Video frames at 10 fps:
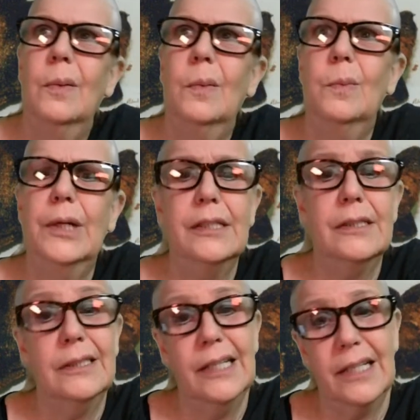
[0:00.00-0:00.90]
but he
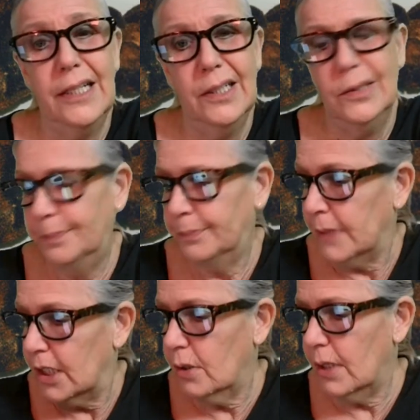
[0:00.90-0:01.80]
doesn't say kill.
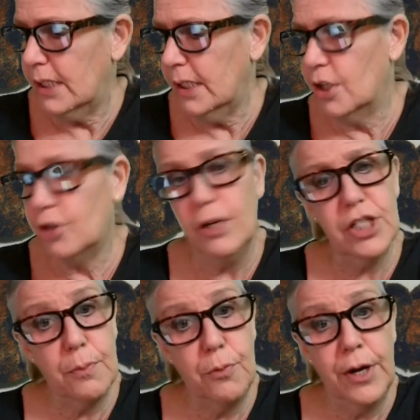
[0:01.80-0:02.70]
So that's an
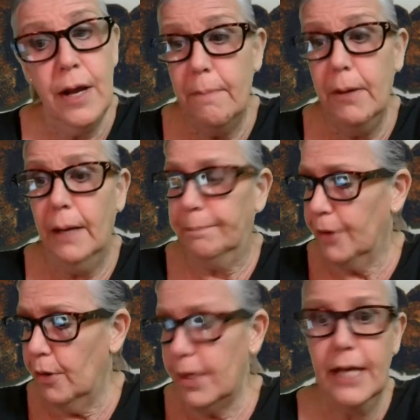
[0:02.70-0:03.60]
interesting point. But
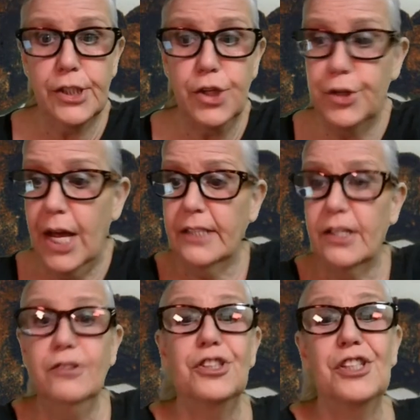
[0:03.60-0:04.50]
okay, so now
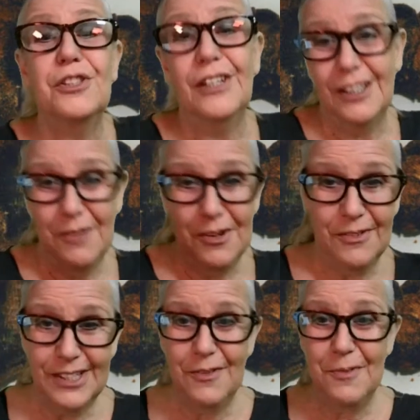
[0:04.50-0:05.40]
those are just some of
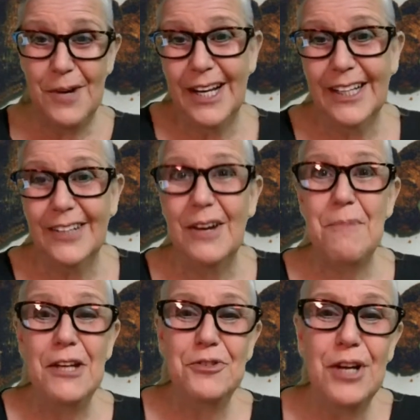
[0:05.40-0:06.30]
some of my great
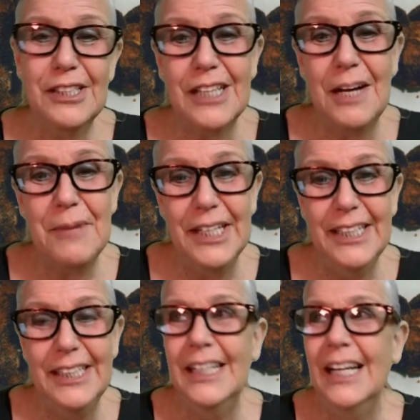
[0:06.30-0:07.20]
Patreons coming
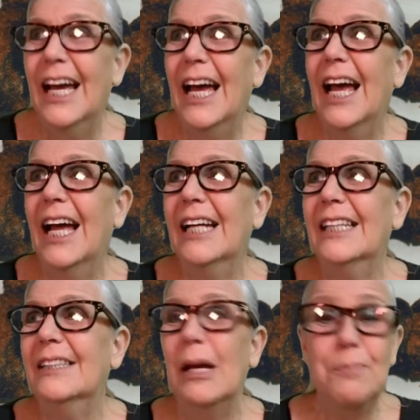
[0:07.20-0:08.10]
in
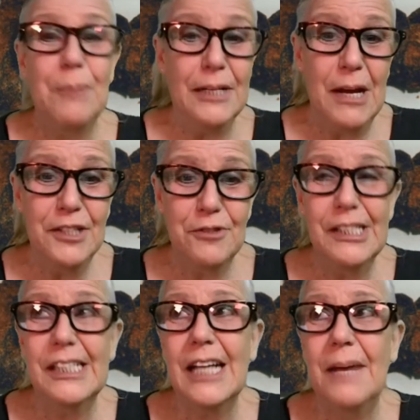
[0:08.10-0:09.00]
and my, my
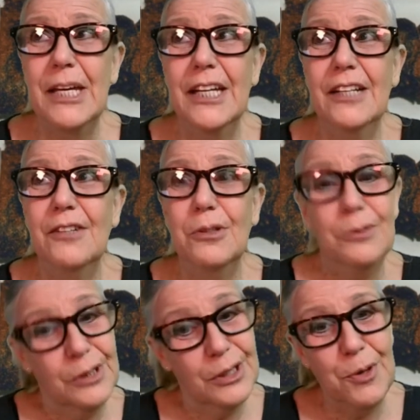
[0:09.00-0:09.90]
patrons coming in
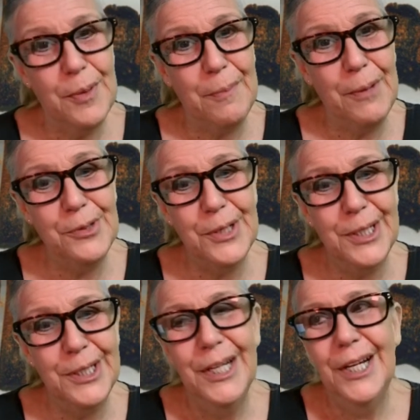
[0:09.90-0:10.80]
who support me on
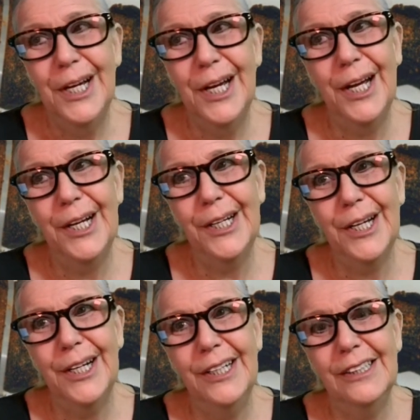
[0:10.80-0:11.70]
Patreon. And
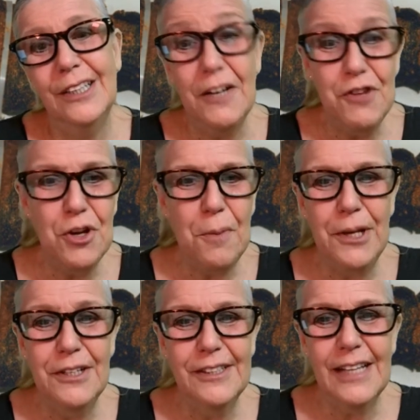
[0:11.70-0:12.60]
uh, they're giving their
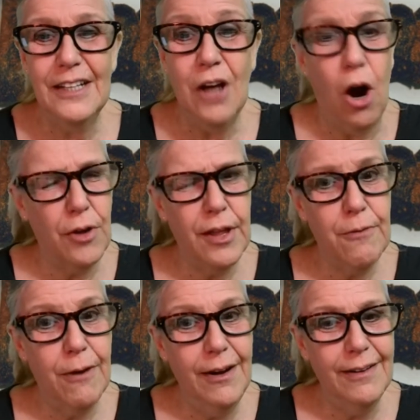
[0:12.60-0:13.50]
opinions and are they
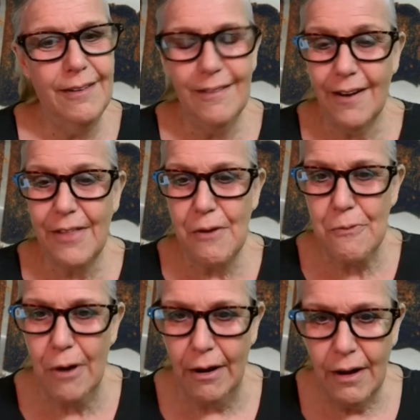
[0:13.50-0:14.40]
right or are they
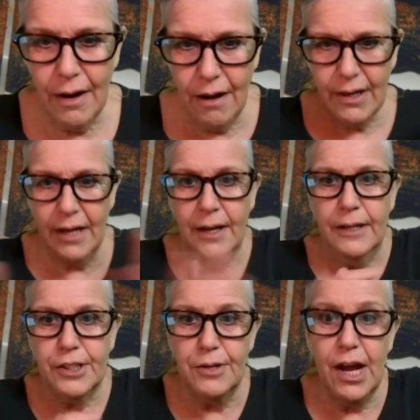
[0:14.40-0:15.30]
wrong? Okay,
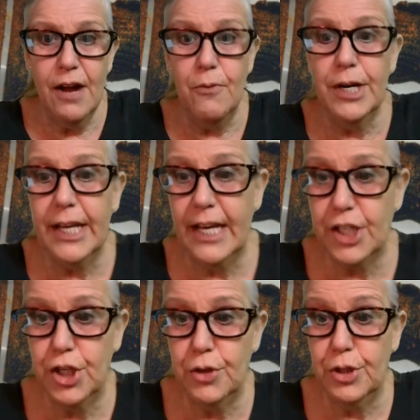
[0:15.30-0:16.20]
so now I want to get
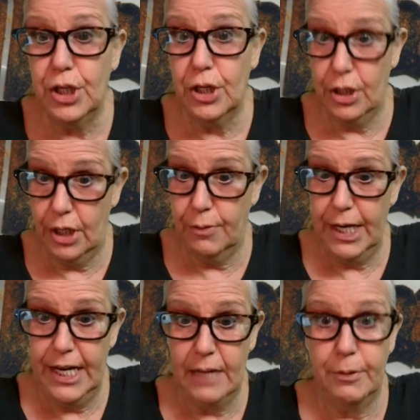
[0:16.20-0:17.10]
to the, the
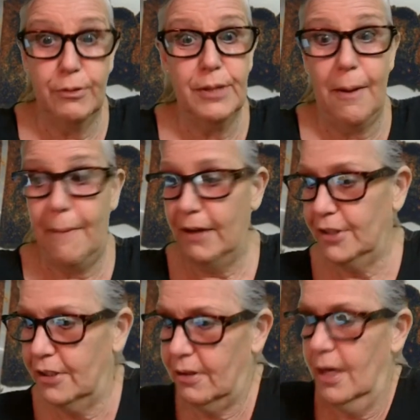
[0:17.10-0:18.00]
reenactment, which I'm about
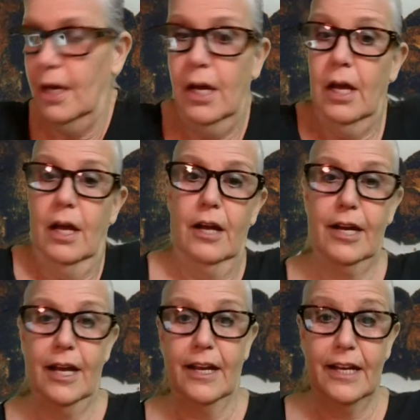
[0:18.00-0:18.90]
to do.
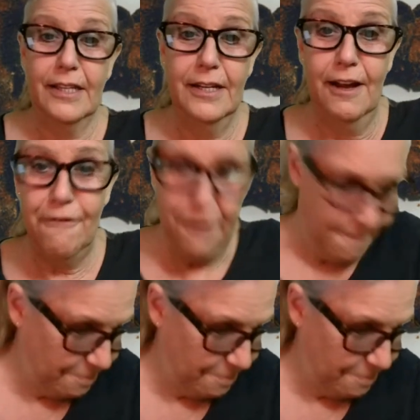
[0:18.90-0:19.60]
I got the knife.